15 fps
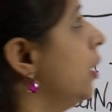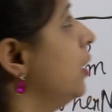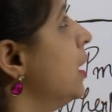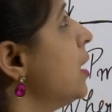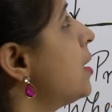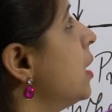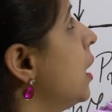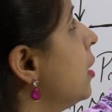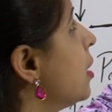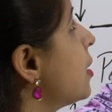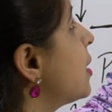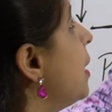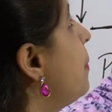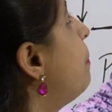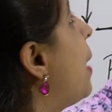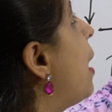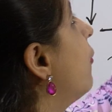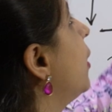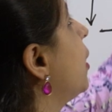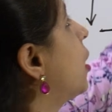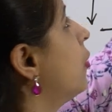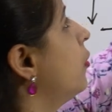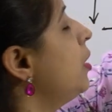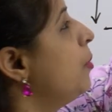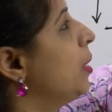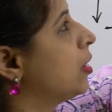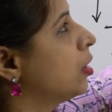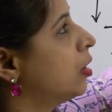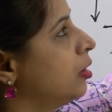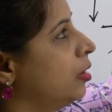in this in the slip power recovery
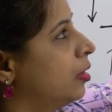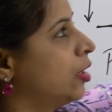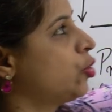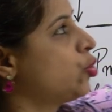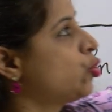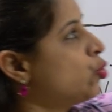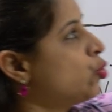method there are